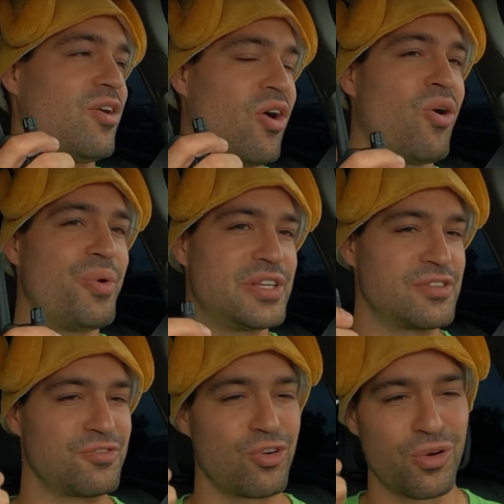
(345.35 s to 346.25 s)
always
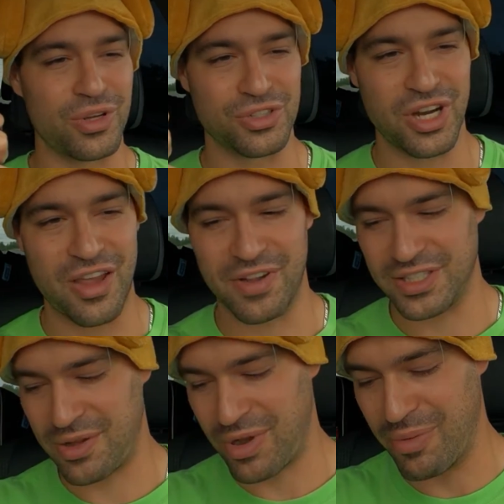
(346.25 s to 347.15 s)
in 4-wheel drive because
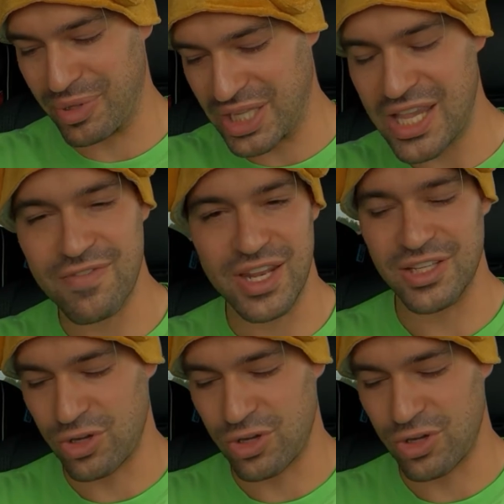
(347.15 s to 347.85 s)
I believe it is